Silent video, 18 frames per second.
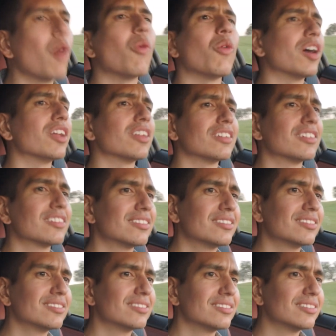
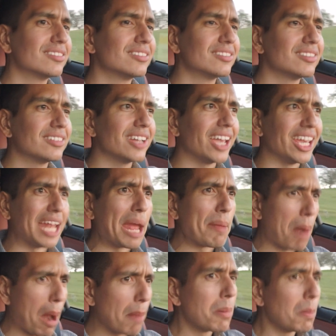one. And I
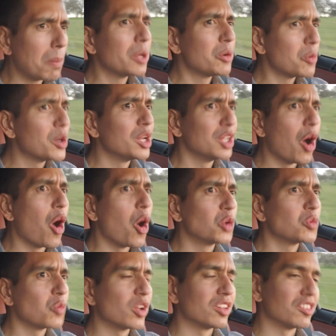probably will
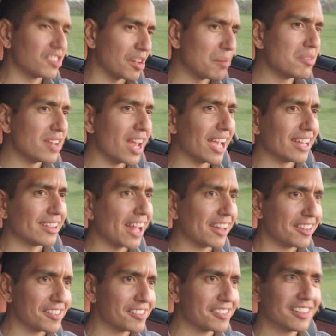own one someday, and
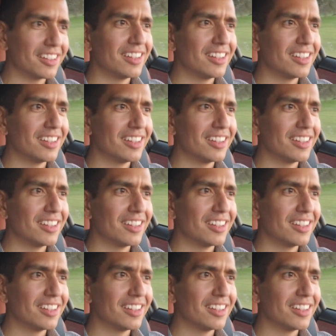that's